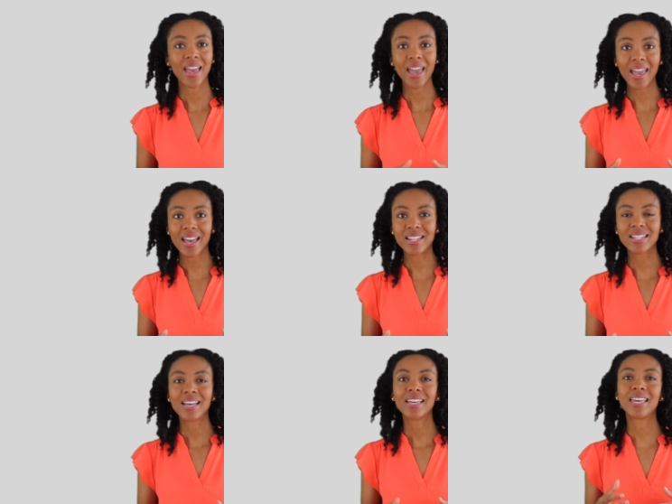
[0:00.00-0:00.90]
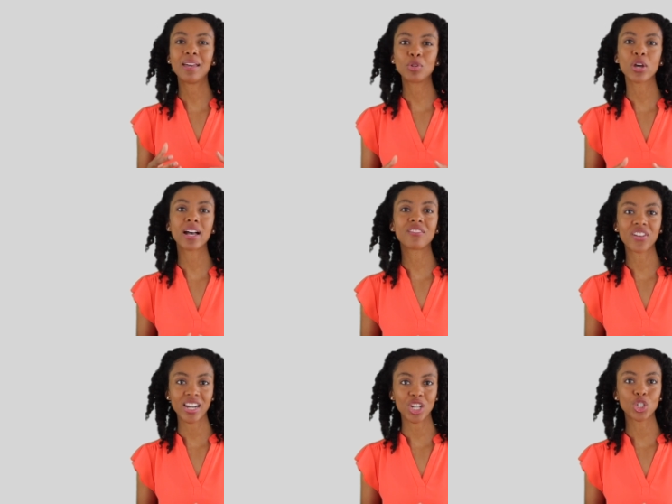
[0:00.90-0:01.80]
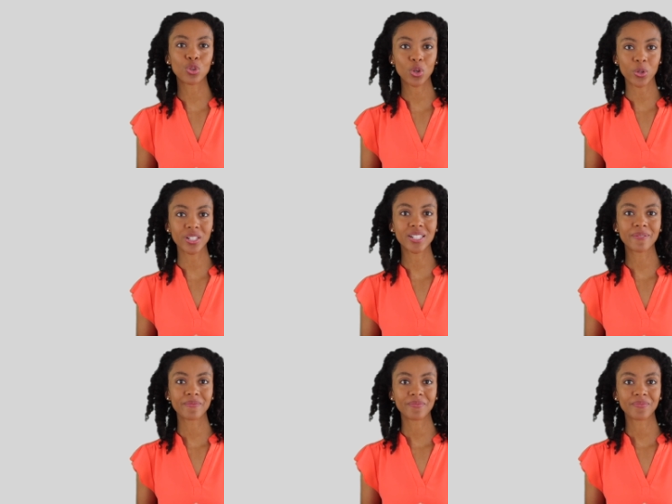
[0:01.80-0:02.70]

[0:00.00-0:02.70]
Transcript: and keep track of financial goals.